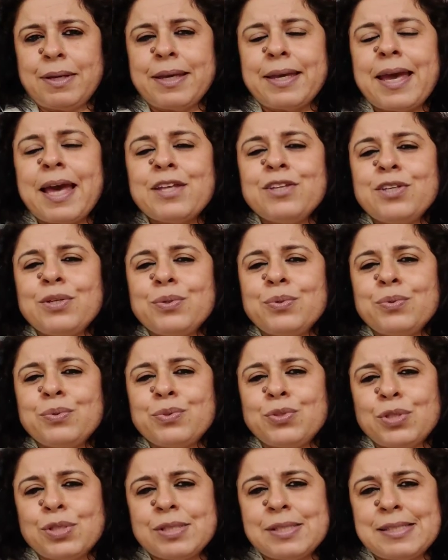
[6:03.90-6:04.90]
can you
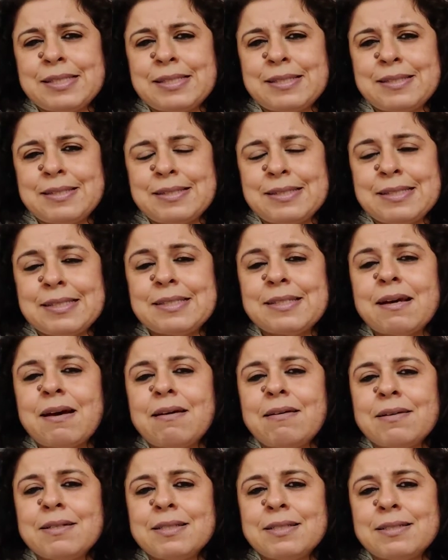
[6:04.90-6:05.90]
just
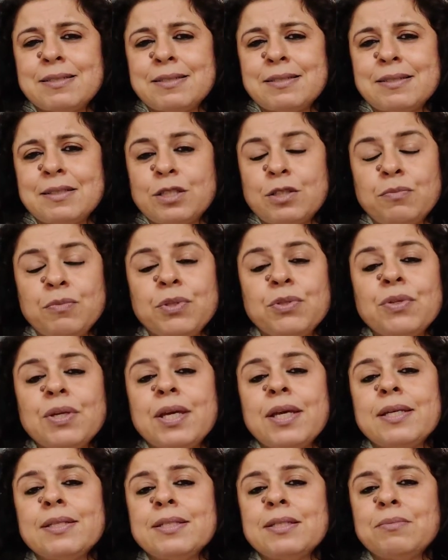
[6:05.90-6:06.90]
start
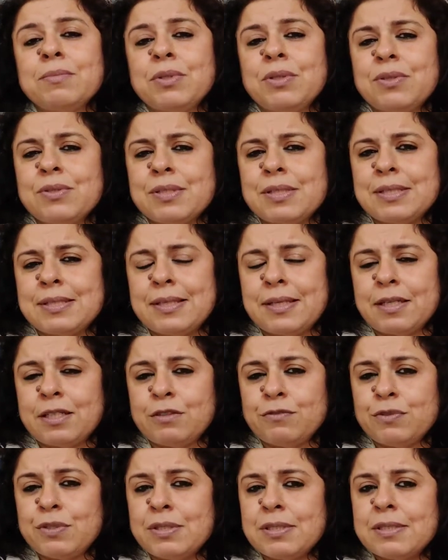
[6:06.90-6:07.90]
communicating with
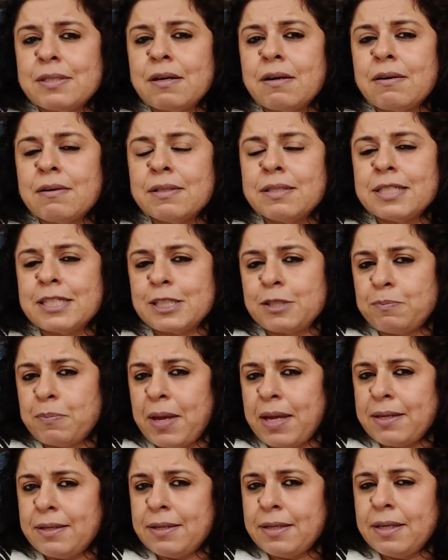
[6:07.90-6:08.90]
yourself and start
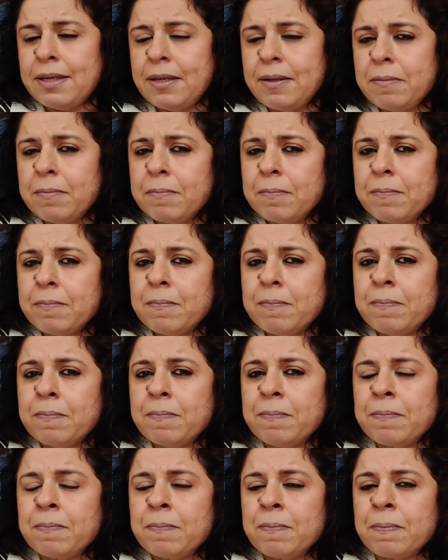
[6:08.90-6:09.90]
expanding?
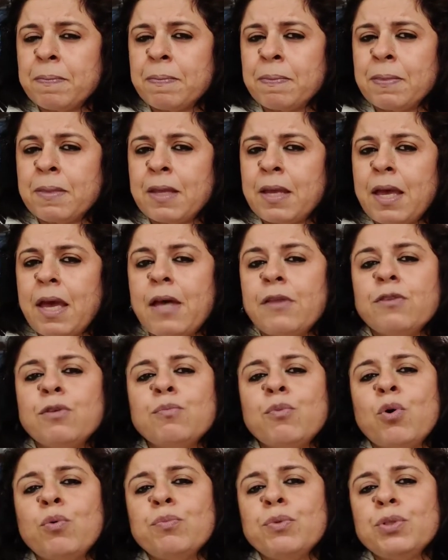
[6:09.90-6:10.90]
And the
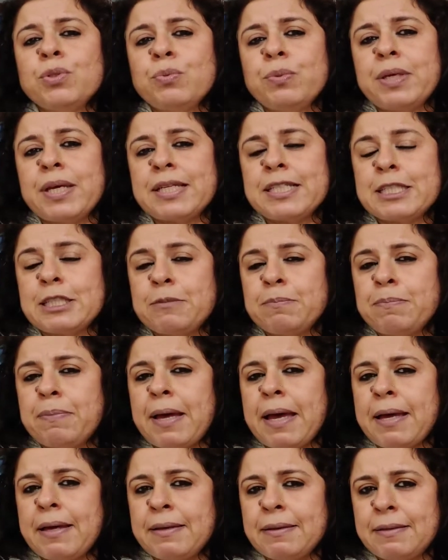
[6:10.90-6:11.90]
moment we
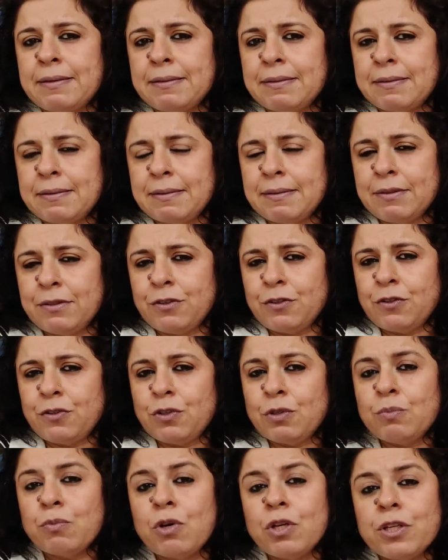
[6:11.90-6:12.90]
expand,
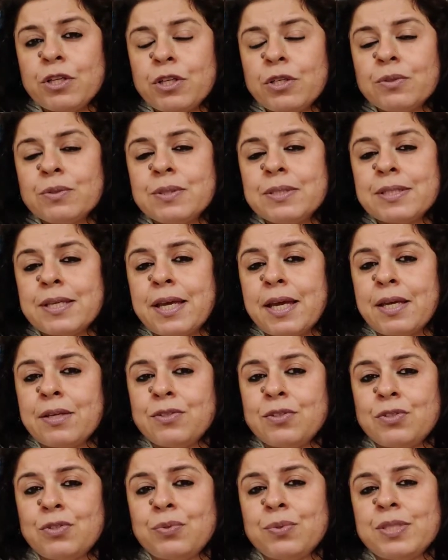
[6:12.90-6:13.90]
the molecules get
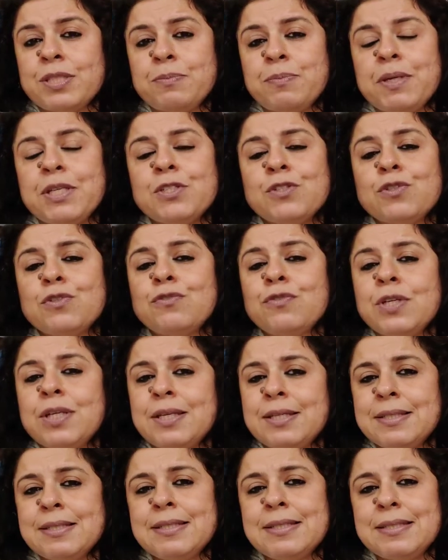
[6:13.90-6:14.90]
to a space of
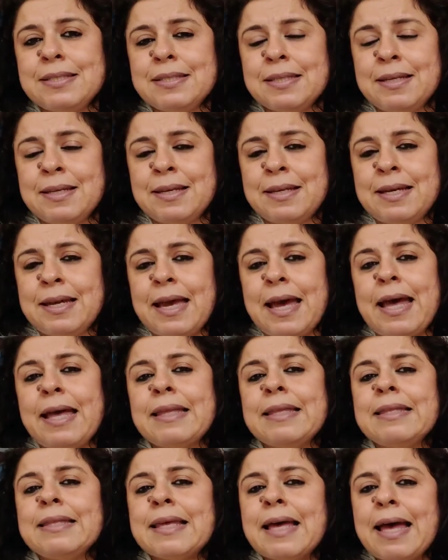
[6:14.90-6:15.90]
ease,
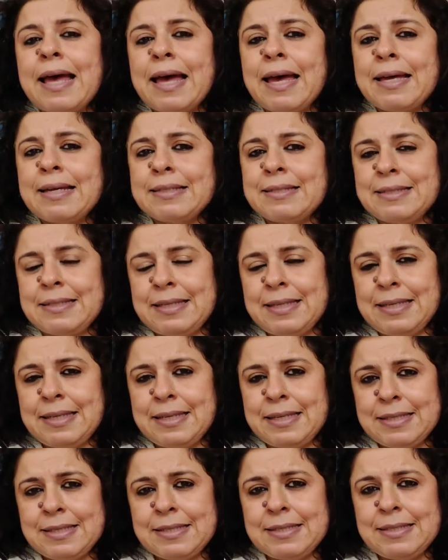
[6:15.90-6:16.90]
and that
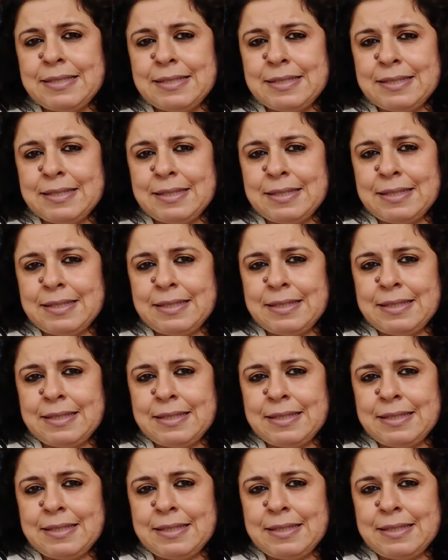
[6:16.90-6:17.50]
ease